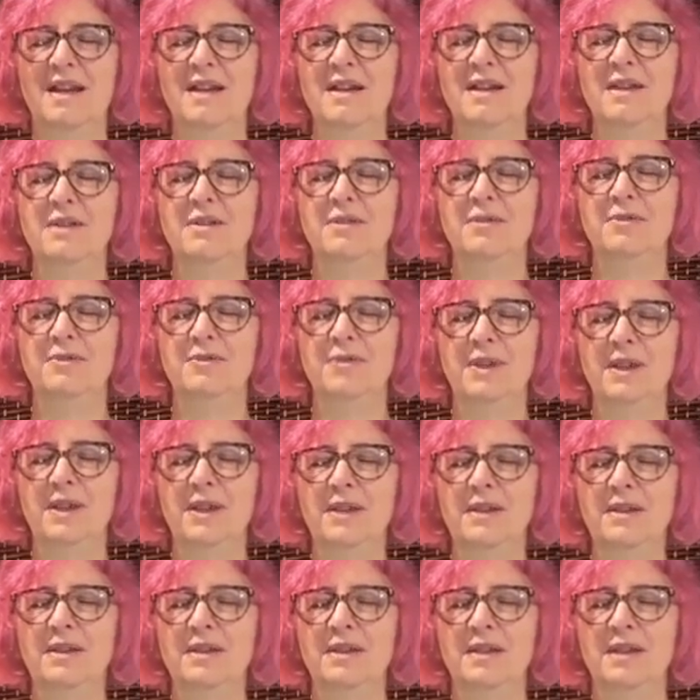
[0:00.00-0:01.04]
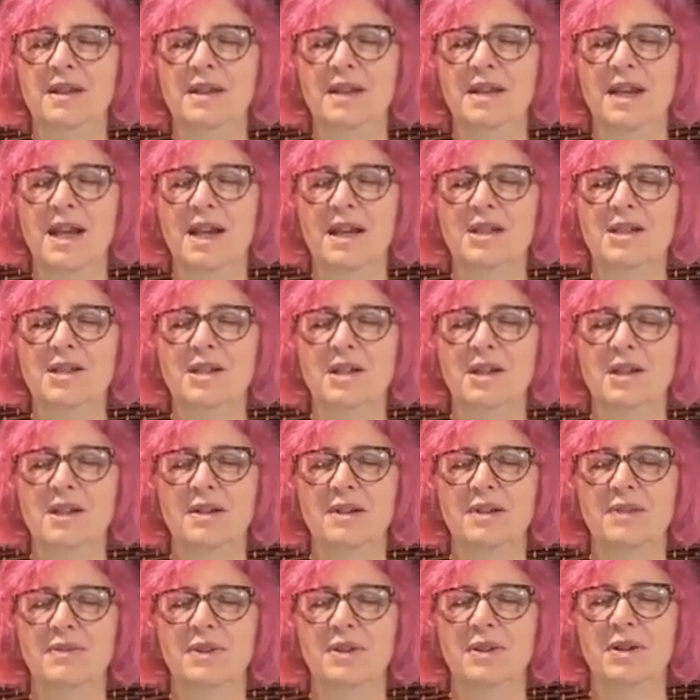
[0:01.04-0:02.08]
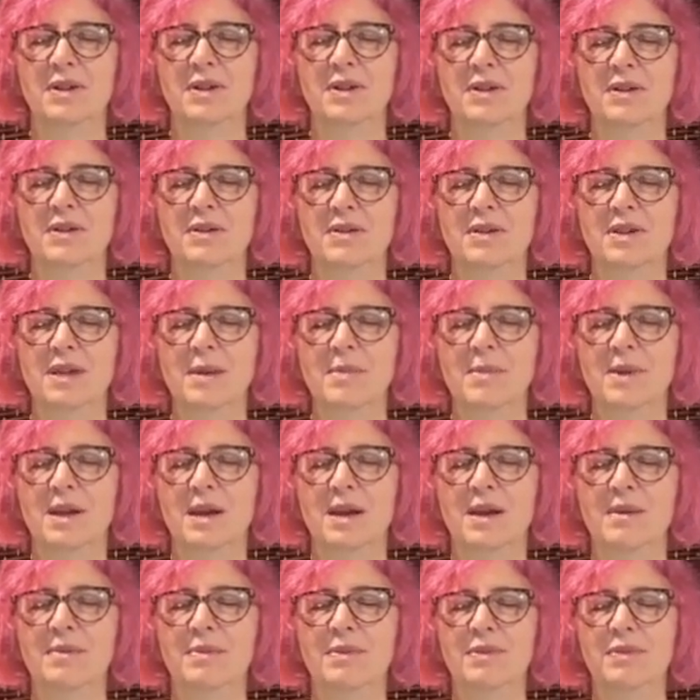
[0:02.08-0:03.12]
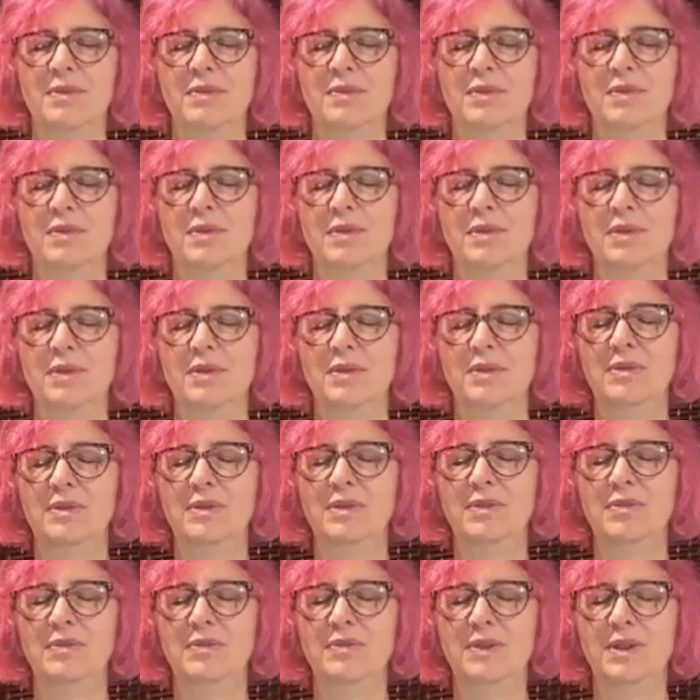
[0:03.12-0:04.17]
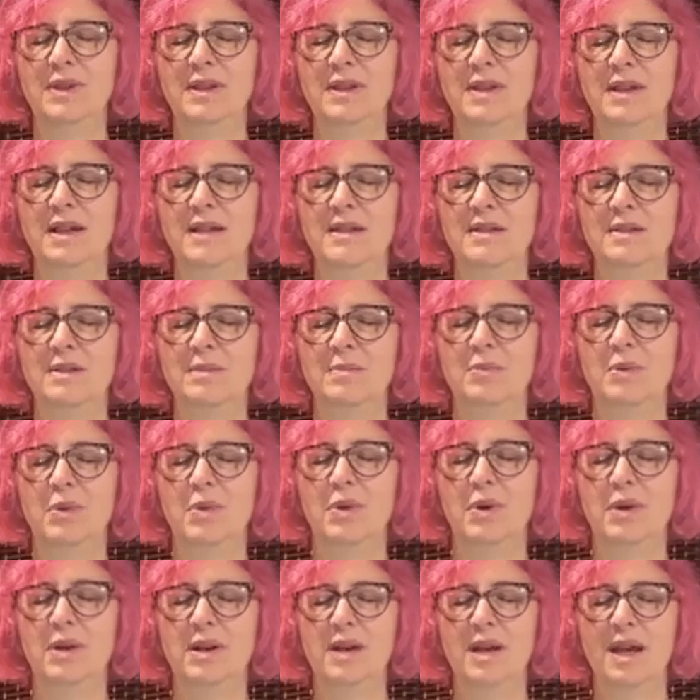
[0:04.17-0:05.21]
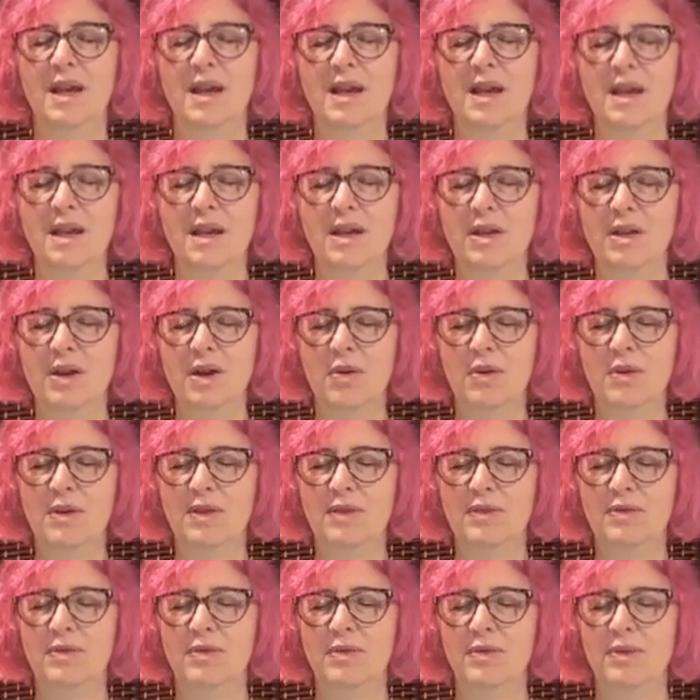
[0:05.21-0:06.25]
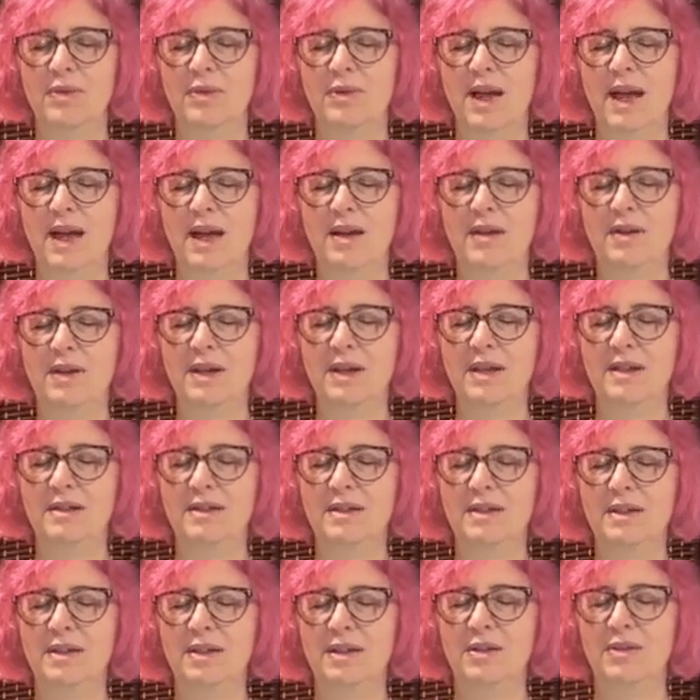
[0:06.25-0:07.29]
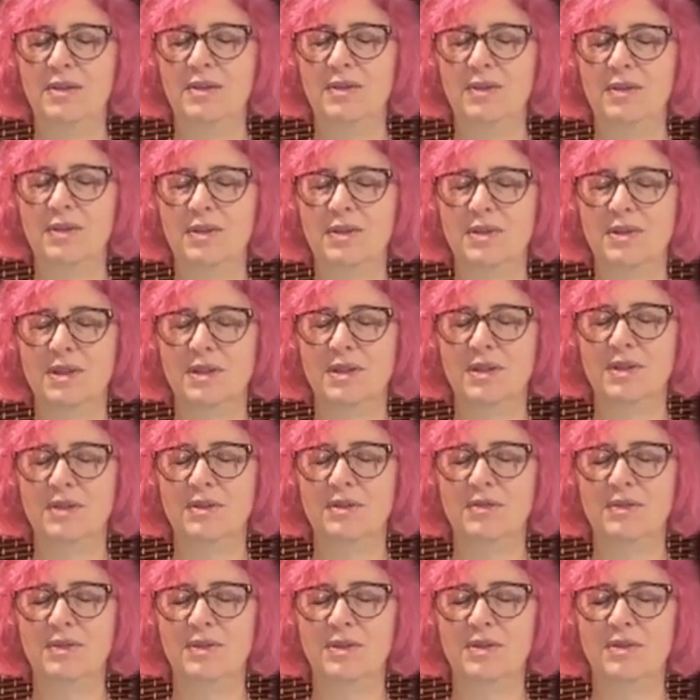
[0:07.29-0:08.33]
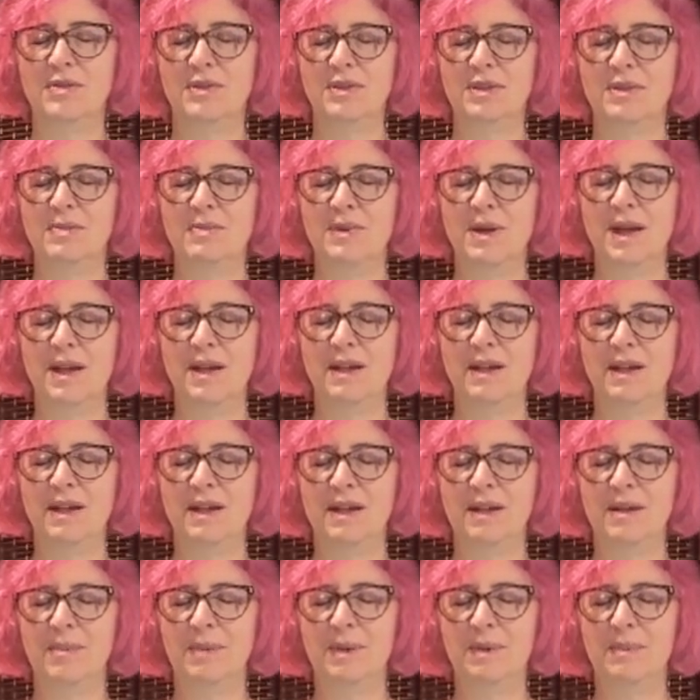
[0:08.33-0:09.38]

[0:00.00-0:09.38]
You feel the connection of the earth coming up through you. You feel that support going through you out into the universe responding, coming